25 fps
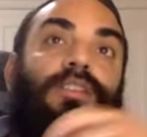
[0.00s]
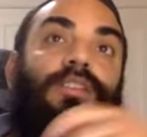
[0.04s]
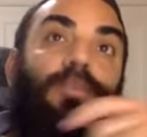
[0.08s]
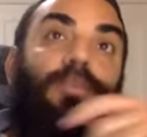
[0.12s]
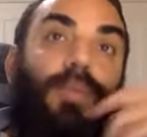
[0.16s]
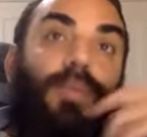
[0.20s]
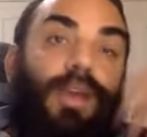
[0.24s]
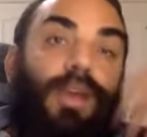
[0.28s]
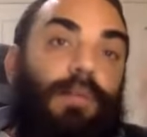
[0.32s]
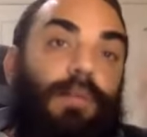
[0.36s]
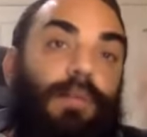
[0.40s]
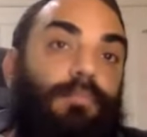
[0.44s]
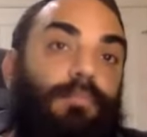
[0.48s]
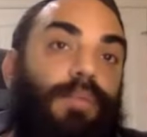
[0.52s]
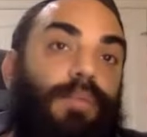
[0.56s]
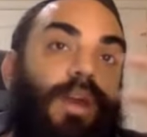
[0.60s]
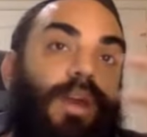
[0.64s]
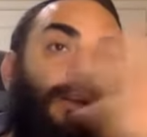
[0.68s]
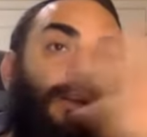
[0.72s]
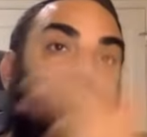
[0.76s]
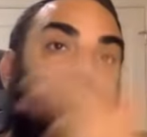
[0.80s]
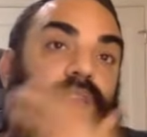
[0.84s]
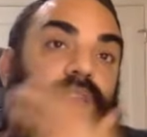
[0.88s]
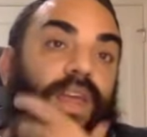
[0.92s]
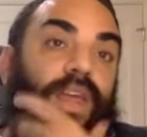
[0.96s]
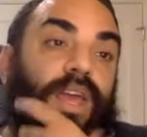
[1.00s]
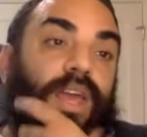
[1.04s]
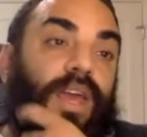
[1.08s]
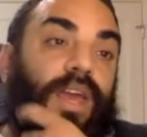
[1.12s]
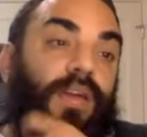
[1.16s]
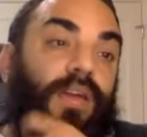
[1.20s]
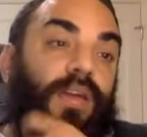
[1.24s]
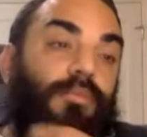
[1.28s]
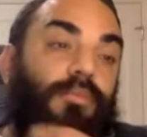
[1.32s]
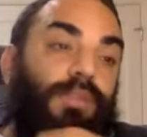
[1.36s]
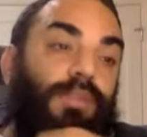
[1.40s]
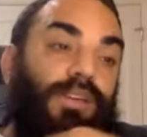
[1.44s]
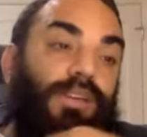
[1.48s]
to become better than I
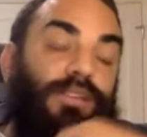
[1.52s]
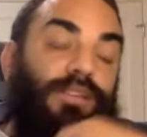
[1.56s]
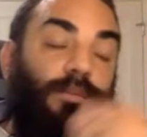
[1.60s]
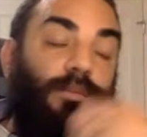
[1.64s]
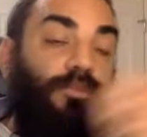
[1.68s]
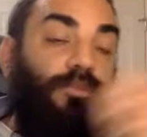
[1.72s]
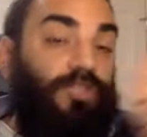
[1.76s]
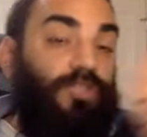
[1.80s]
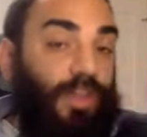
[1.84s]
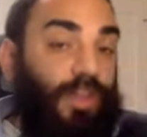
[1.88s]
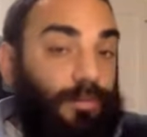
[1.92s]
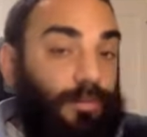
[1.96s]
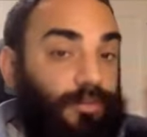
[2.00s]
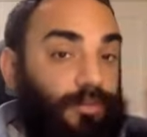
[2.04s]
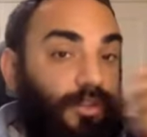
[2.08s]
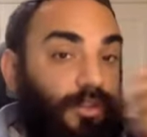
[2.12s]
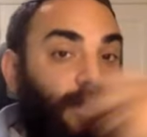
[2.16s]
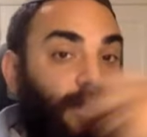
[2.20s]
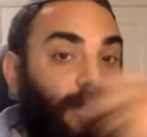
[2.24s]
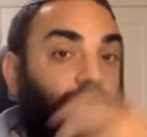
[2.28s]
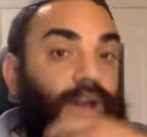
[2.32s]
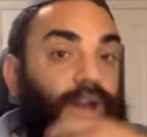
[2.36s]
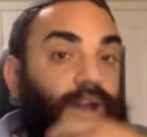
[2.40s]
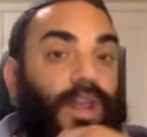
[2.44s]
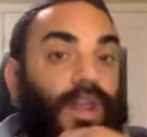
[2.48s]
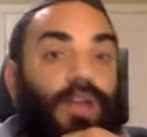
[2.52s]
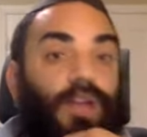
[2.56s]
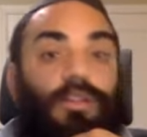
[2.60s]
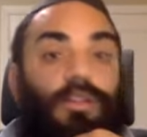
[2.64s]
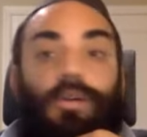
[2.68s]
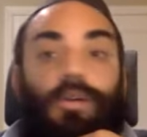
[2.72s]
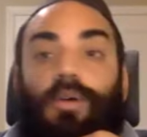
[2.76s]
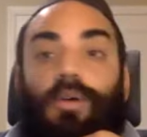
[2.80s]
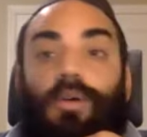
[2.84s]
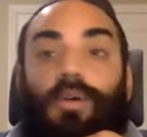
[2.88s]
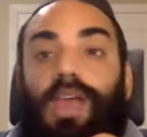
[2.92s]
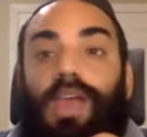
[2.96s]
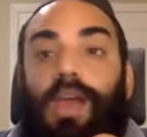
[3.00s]
am because I'm shameful about how
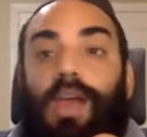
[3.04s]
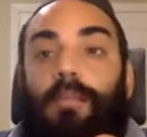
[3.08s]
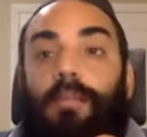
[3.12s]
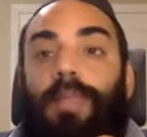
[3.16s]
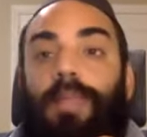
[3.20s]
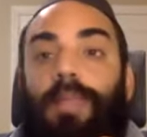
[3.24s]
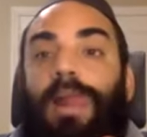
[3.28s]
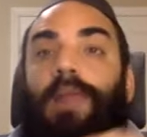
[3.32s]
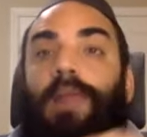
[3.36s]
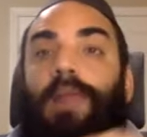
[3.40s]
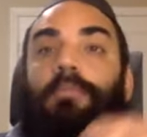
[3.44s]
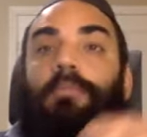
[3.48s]
low I am,